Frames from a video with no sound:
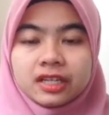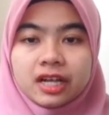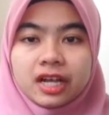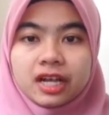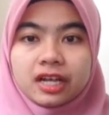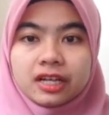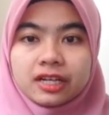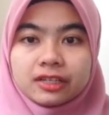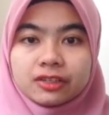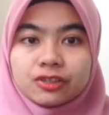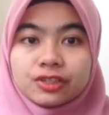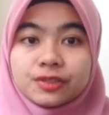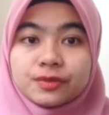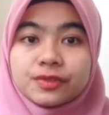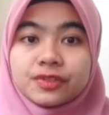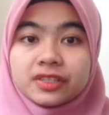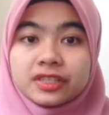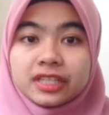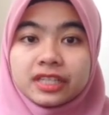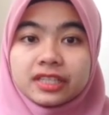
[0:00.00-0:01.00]

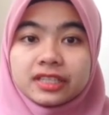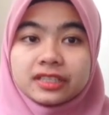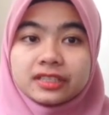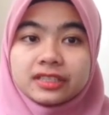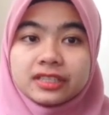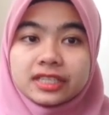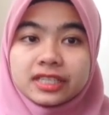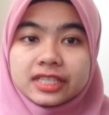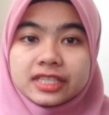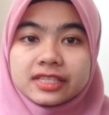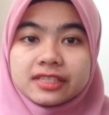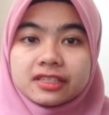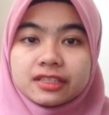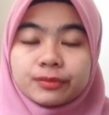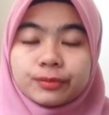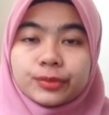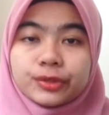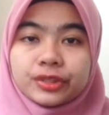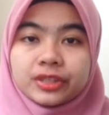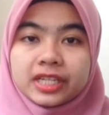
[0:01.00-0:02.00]
Cosmeceutical is a
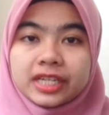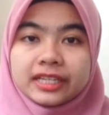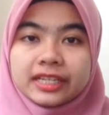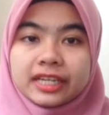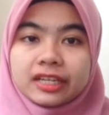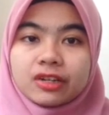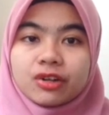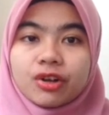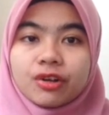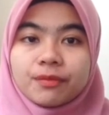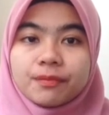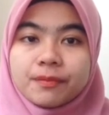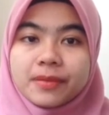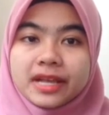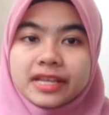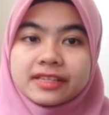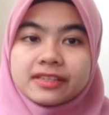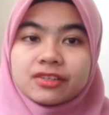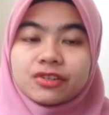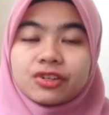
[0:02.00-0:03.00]
product that
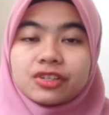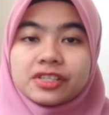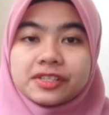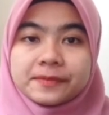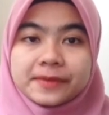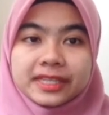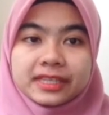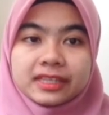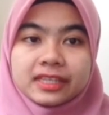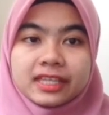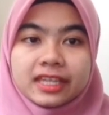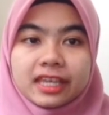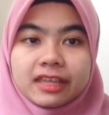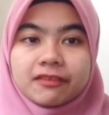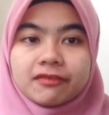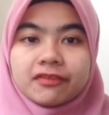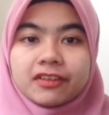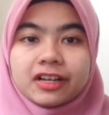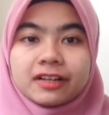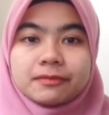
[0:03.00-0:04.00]
combines cosmetic
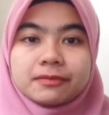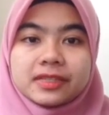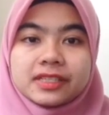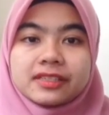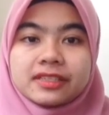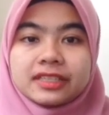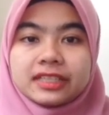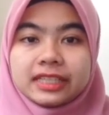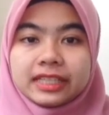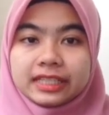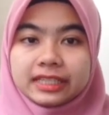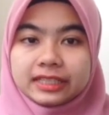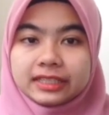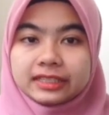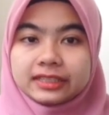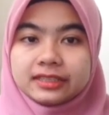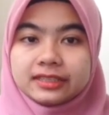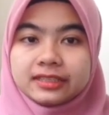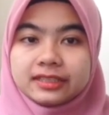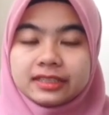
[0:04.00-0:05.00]
and
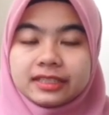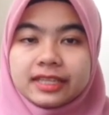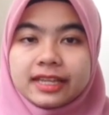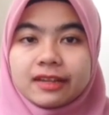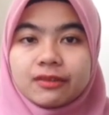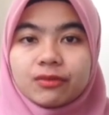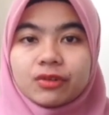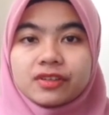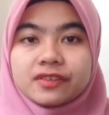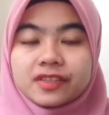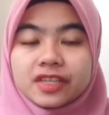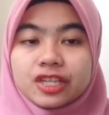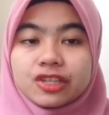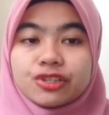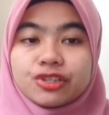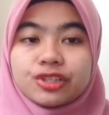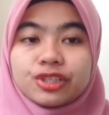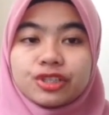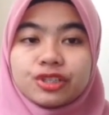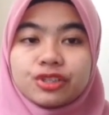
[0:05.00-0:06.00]
pharmaceutical that was
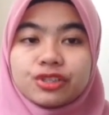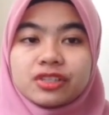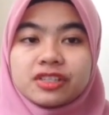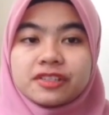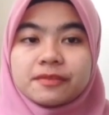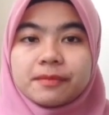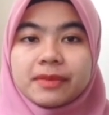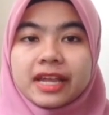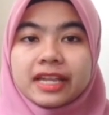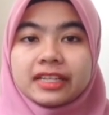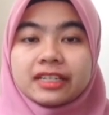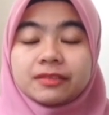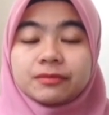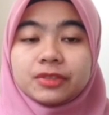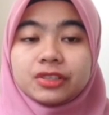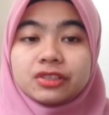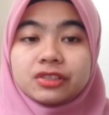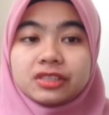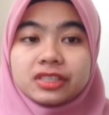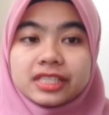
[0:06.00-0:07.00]
introduced by
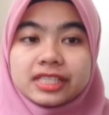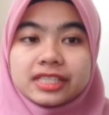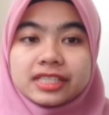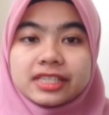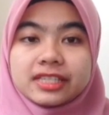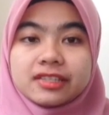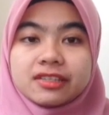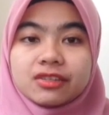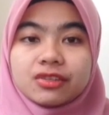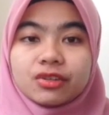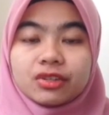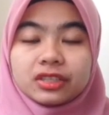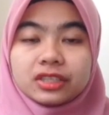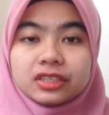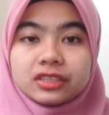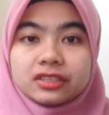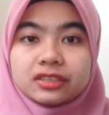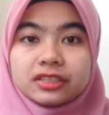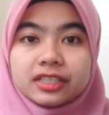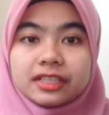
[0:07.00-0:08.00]
dermatologist
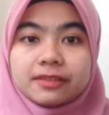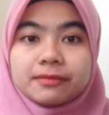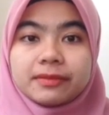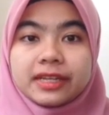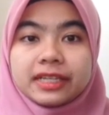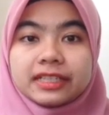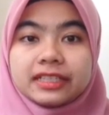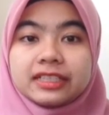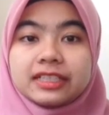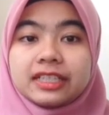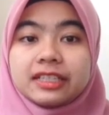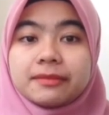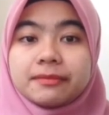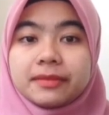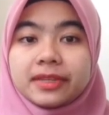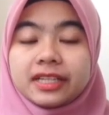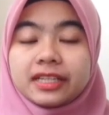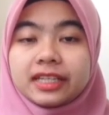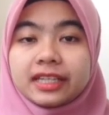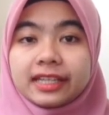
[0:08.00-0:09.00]
Dr. Albert
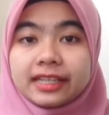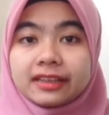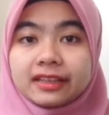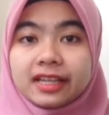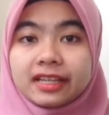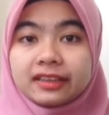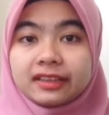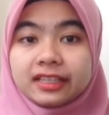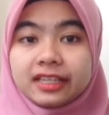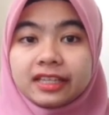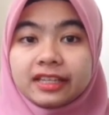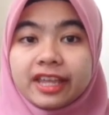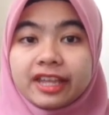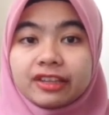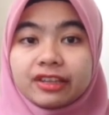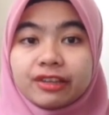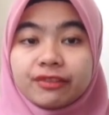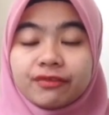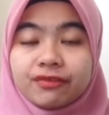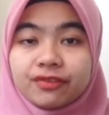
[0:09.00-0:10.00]
Kleeman in
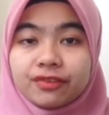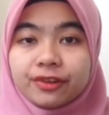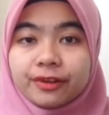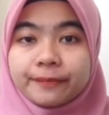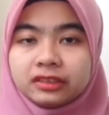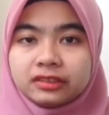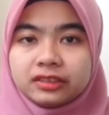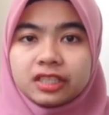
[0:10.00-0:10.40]
1984.